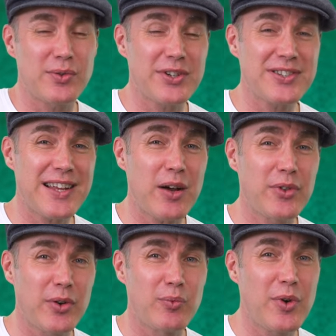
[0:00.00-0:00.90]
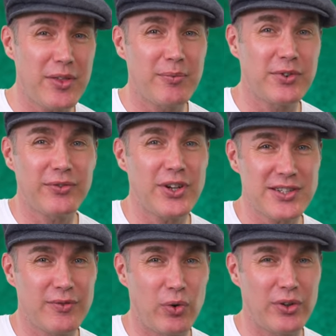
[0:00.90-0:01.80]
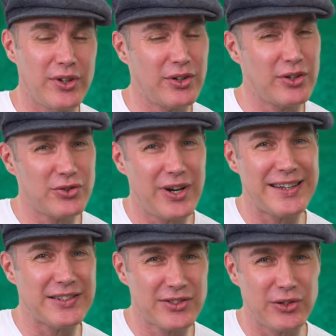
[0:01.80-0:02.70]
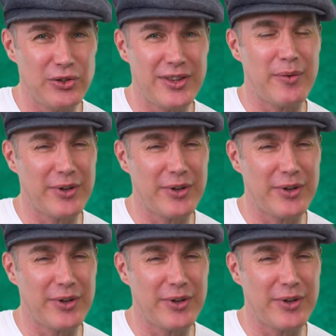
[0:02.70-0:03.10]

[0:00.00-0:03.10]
You want to start with the rhythms first of all, and you've got to try and exclude that.